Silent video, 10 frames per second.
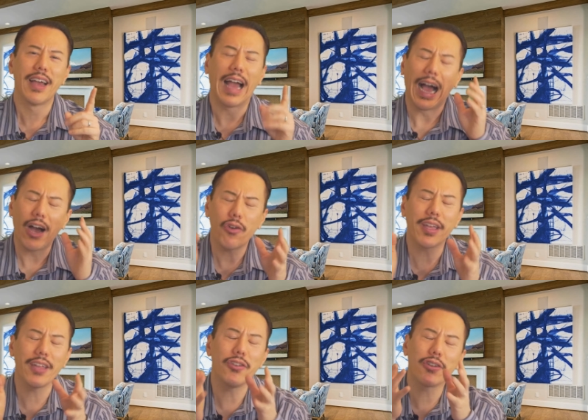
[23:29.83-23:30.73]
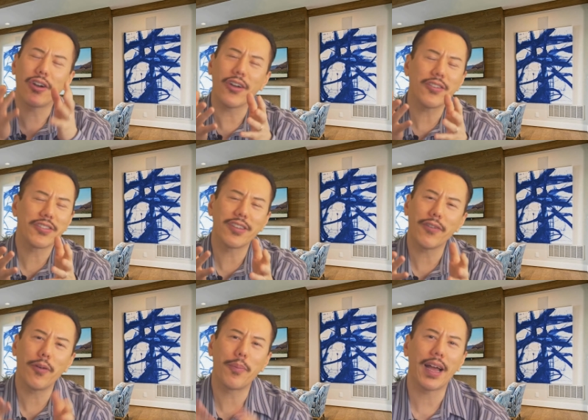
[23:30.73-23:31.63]
how can you call
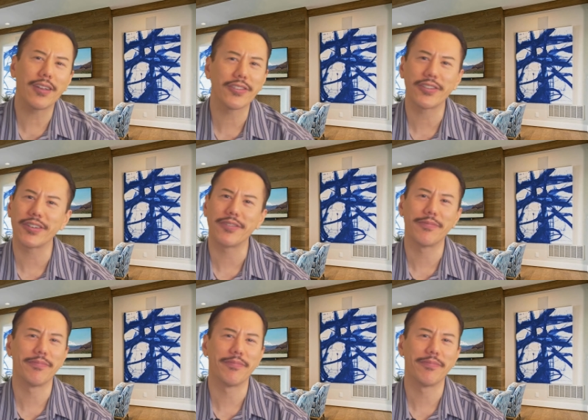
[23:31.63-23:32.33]
yourself a pastor?